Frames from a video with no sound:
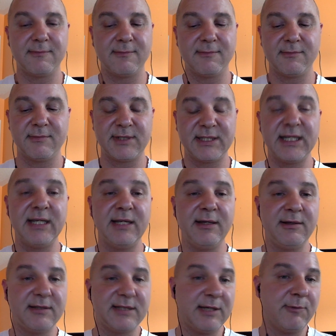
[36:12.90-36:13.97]

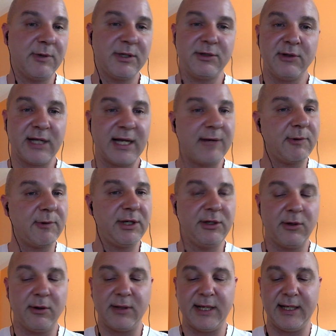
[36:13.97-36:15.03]
see what you like, what you
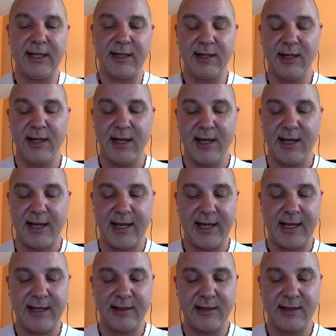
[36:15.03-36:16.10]
don't like,
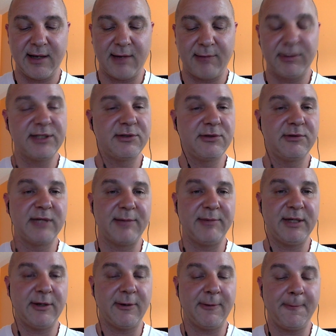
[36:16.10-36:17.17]
and please do let
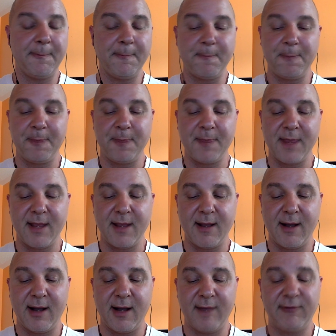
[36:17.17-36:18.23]
me know.
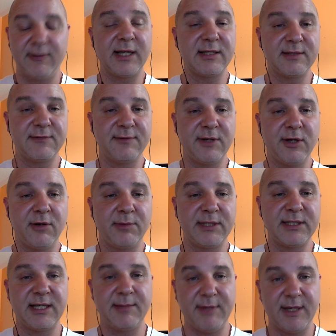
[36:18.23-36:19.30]
If you like this video,
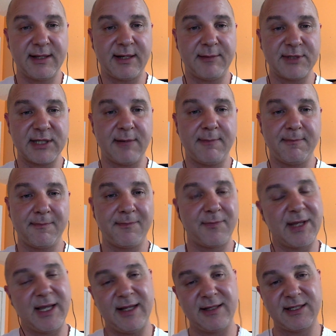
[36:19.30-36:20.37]
please give me a thumbs up
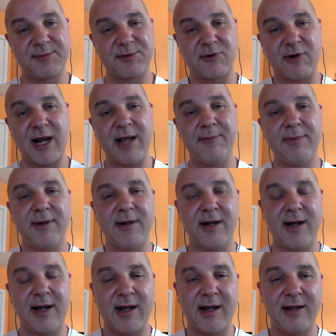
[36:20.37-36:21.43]
and subscribe,
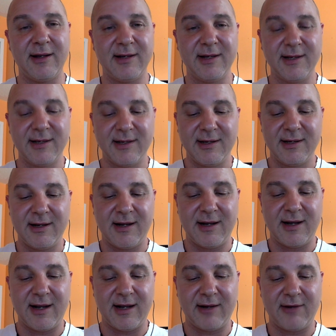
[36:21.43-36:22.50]

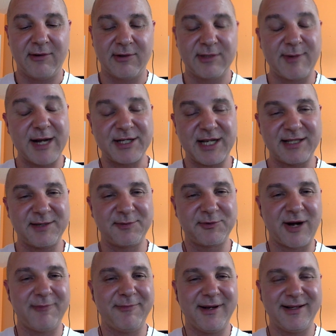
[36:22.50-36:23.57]
or smash that
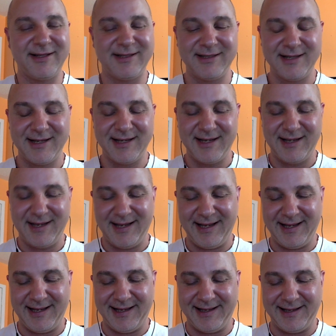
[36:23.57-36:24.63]
subscribe button,
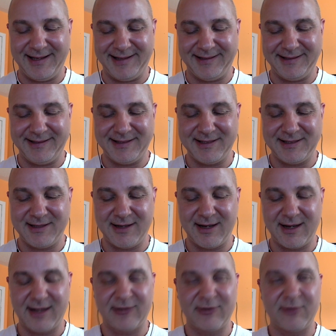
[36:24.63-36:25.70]
and
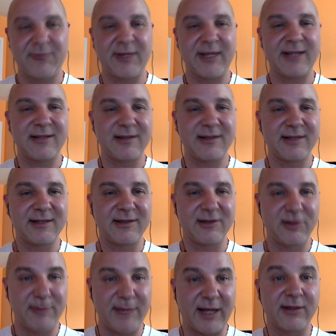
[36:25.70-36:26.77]
don't forget to click the
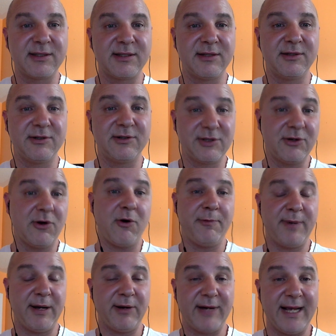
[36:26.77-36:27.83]
little bell to know
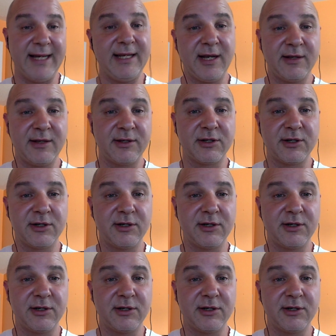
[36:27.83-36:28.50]
about any other